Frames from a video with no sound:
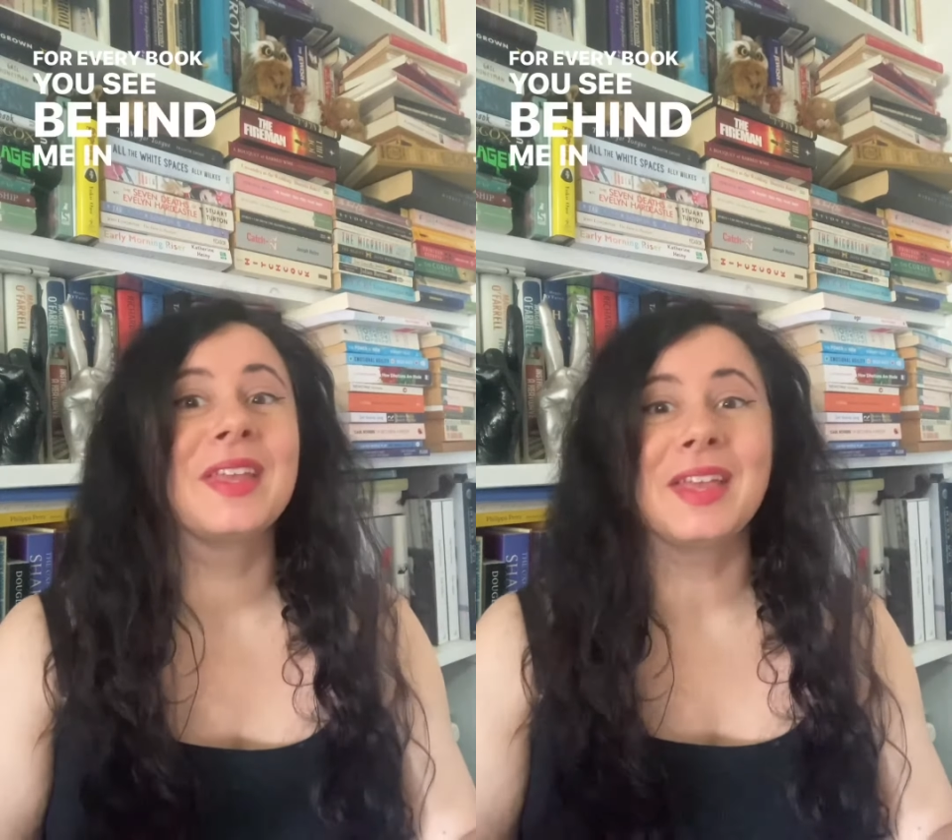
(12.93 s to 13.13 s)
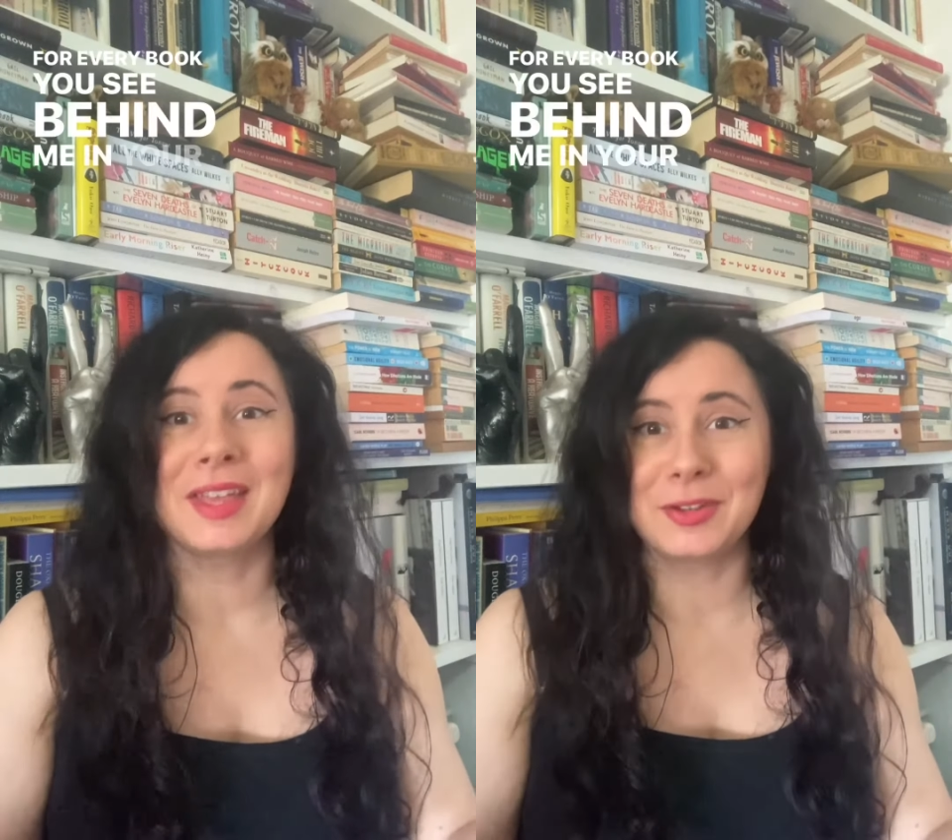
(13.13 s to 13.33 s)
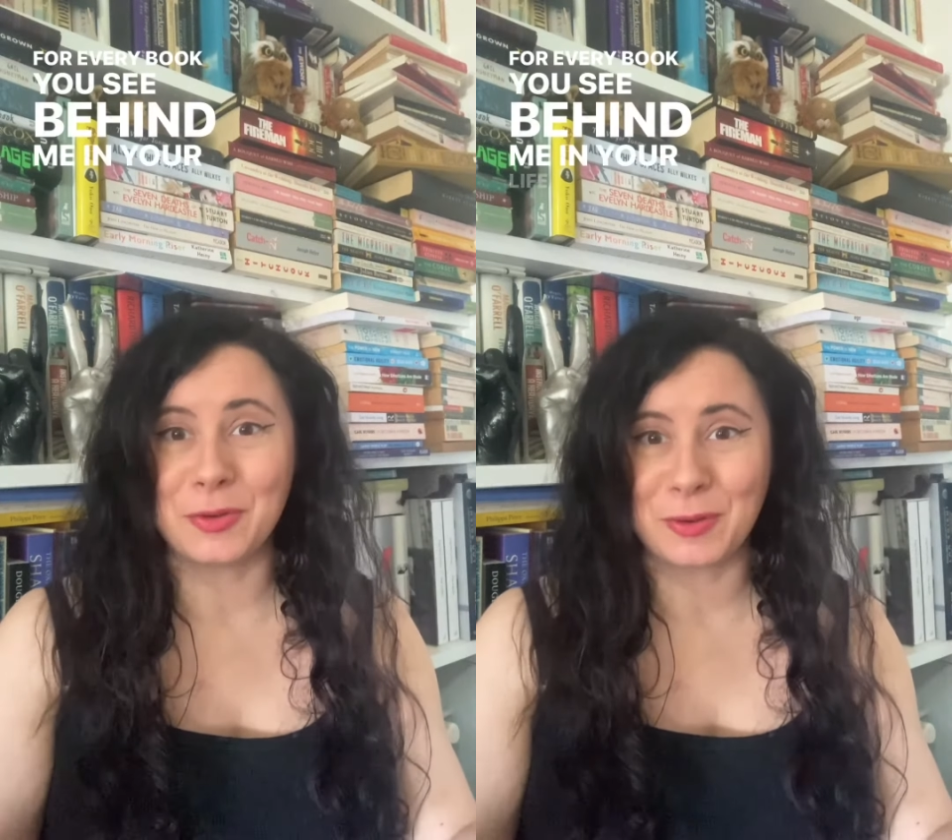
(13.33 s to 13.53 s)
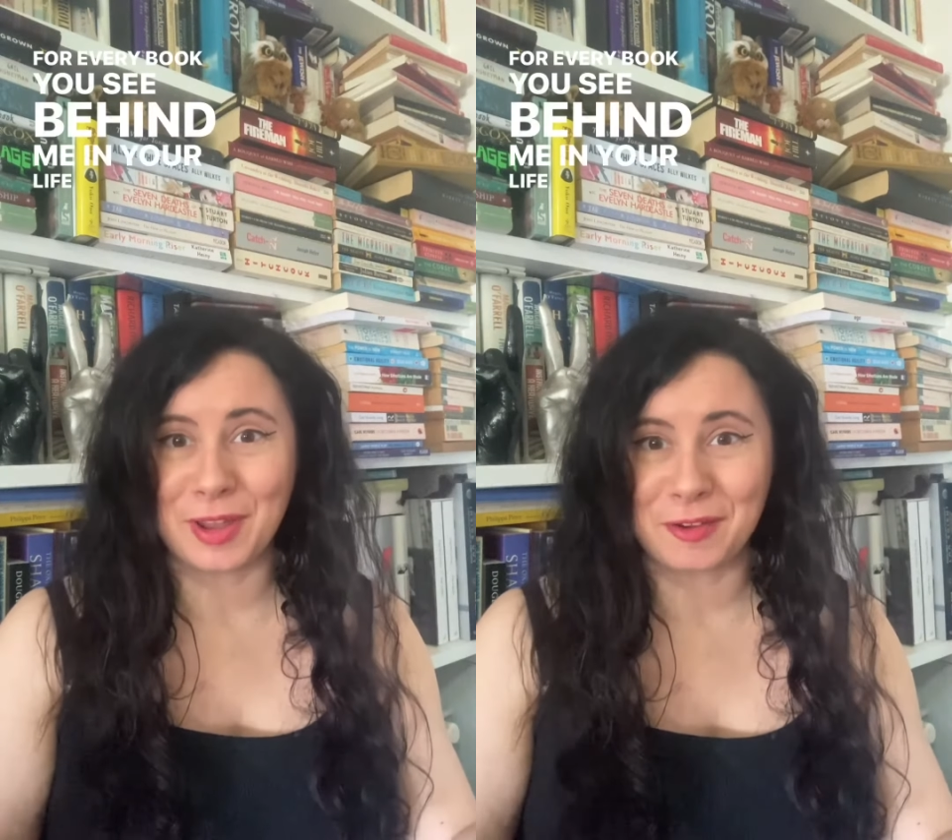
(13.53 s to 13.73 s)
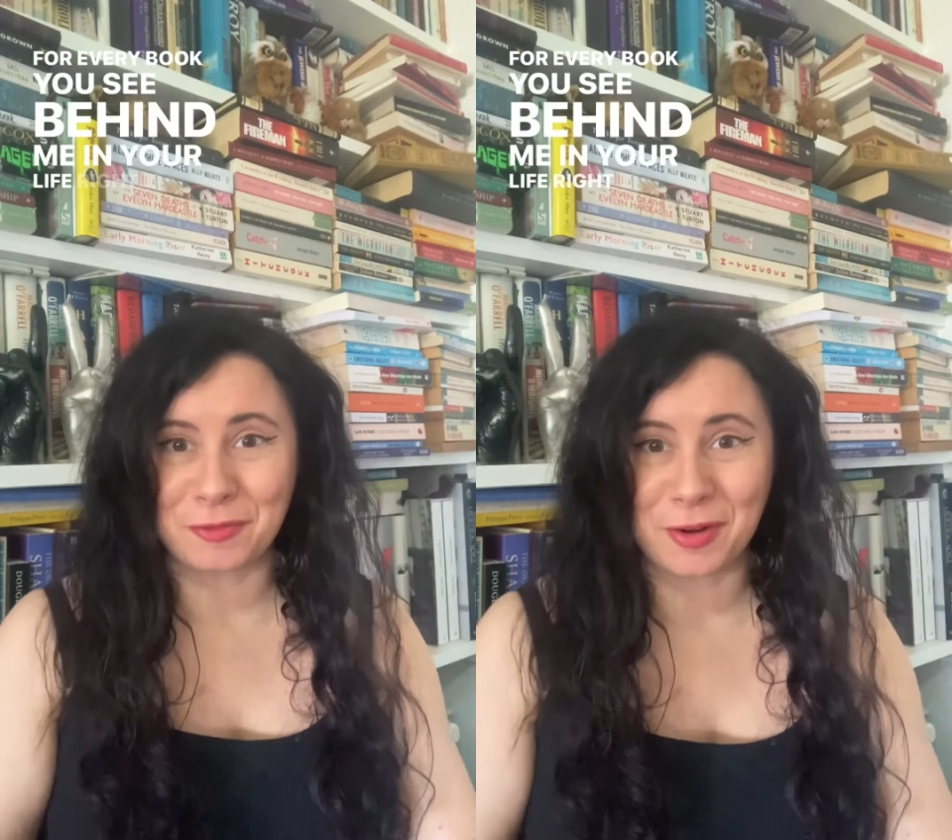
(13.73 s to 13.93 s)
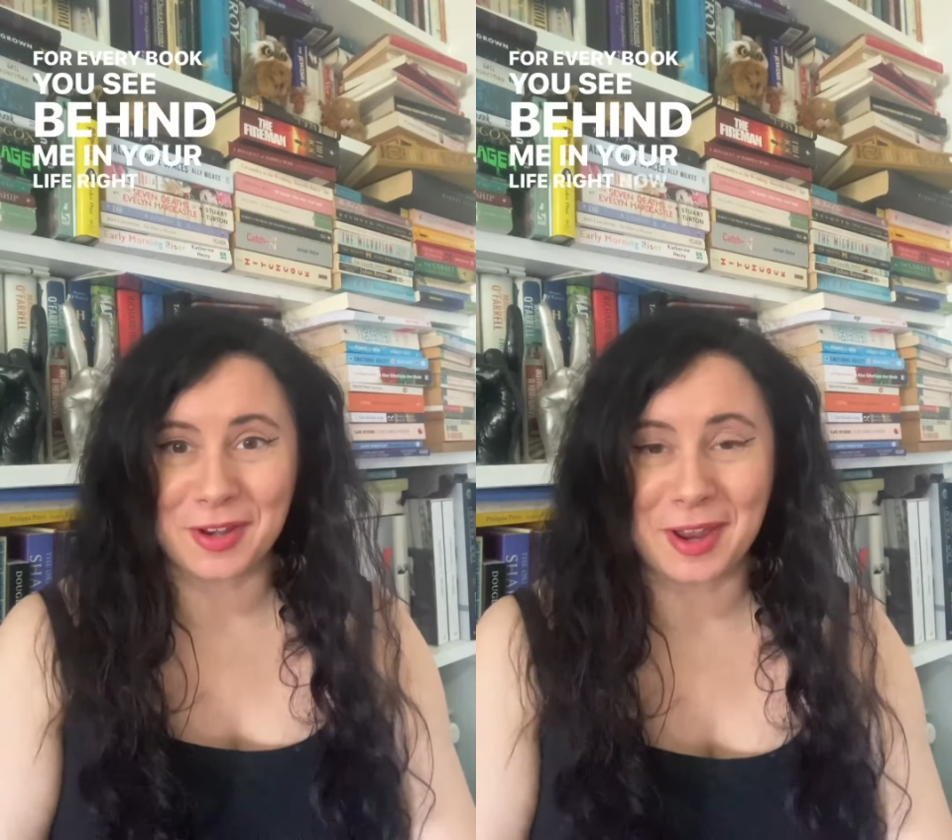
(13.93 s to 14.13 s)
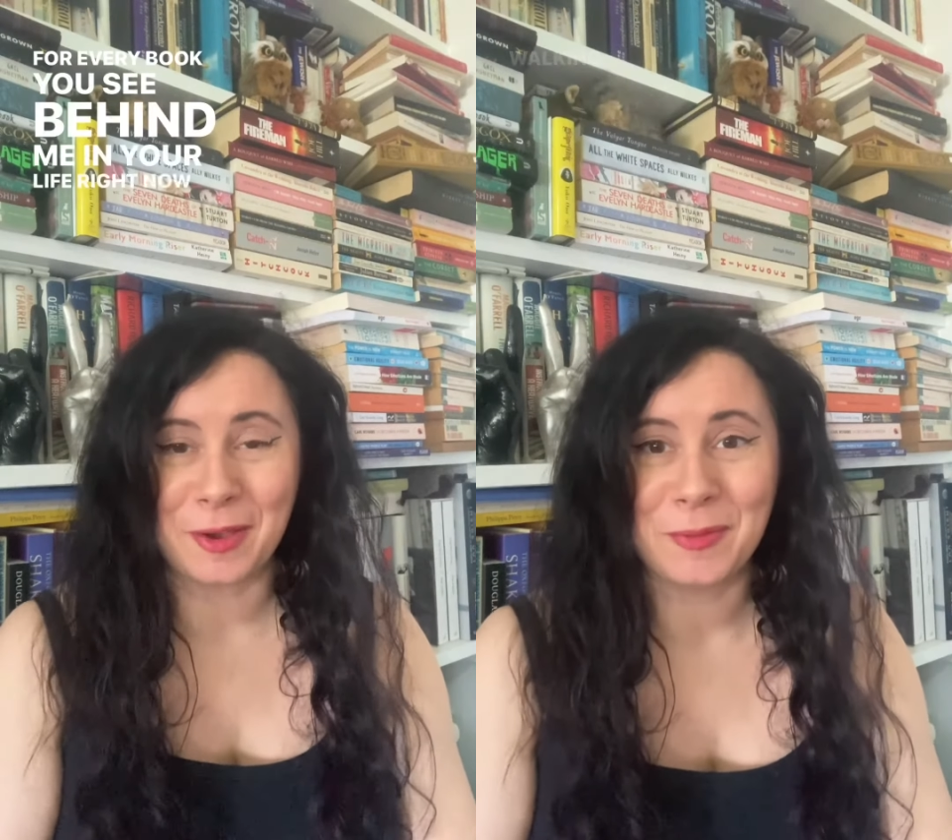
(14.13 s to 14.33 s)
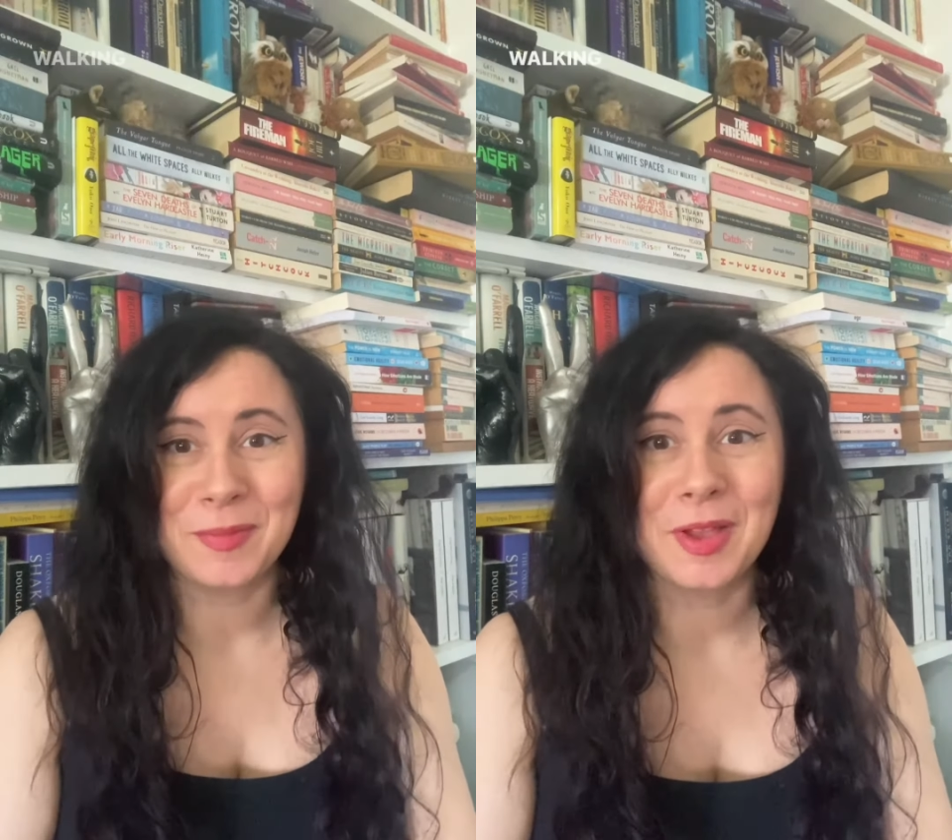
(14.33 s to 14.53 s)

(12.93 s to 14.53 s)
in your life right now,